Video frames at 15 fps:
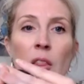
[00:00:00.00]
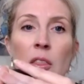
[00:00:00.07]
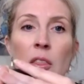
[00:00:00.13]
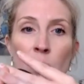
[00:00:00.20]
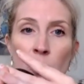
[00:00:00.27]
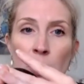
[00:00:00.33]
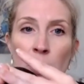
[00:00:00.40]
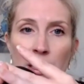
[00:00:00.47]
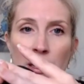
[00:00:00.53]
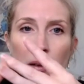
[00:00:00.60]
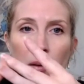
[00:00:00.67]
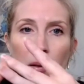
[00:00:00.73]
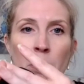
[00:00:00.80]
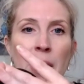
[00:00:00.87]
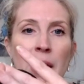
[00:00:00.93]
3,
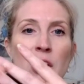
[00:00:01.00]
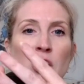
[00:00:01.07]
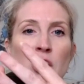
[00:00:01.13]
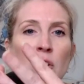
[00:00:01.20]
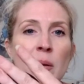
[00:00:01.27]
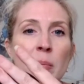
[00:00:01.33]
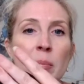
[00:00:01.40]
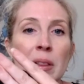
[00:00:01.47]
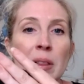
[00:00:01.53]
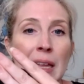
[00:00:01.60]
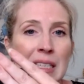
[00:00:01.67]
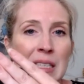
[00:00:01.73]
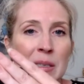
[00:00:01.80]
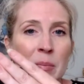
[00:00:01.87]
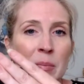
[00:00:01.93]
make sure the
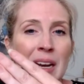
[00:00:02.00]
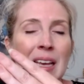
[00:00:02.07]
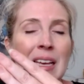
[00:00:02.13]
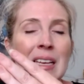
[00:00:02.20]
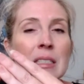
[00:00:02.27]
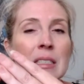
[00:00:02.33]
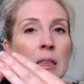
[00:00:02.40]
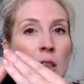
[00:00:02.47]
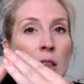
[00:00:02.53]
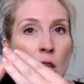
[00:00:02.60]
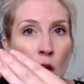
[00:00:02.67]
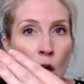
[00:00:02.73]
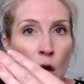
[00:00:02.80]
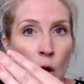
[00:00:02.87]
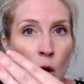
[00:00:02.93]
placement is
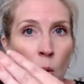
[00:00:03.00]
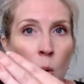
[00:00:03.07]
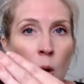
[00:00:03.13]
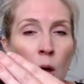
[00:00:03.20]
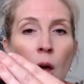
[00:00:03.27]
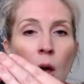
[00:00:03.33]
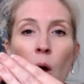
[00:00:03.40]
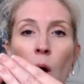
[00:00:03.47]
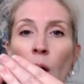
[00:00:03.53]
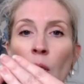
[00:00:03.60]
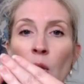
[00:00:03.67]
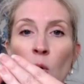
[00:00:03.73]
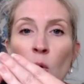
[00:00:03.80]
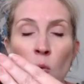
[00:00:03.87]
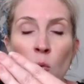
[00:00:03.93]
low on
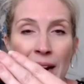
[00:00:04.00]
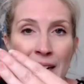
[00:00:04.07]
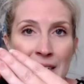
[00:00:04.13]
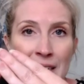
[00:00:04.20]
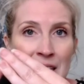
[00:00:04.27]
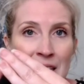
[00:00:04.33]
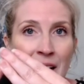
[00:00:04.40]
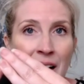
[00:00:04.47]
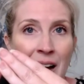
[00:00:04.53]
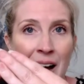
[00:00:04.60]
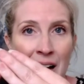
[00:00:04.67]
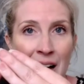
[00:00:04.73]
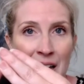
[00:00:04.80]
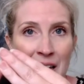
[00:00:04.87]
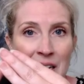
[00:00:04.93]
the right
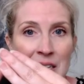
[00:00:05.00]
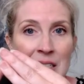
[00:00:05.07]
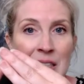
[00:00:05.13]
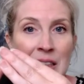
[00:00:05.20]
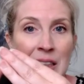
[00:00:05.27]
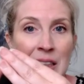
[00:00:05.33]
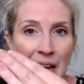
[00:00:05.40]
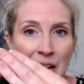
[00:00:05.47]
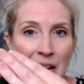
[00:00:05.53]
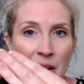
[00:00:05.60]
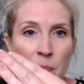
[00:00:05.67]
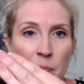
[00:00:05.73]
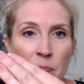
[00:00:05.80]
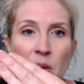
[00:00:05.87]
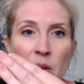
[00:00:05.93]
hind leg.
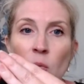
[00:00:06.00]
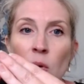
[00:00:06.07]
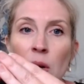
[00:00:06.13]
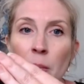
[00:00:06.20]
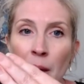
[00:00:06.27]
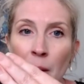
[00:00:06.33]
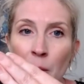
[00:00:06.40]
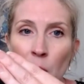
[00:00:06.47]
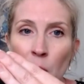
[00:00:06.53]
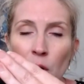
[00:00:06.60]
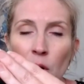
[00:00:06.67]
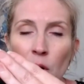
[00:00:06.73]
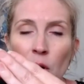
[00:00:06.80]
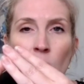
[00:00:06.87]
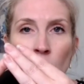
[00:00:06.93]

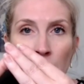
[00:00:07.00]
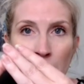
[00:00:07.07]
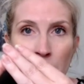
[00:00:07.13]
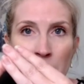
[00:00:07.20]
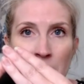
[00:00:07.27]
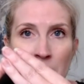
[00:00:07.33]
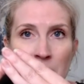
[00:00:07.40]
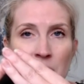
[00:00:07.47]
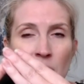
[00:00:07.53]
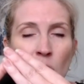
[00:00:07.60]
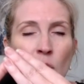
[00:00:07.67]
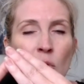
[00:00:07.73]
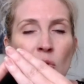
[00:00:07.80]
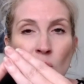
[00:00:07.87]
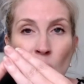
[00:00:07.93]
Remember, rabies,
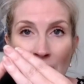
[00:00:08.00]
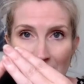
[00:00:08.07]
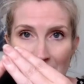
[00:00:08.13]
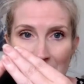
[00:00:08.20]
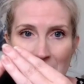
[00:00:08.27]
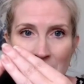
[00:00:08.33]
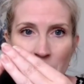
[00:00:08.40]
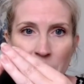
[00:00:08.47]
right.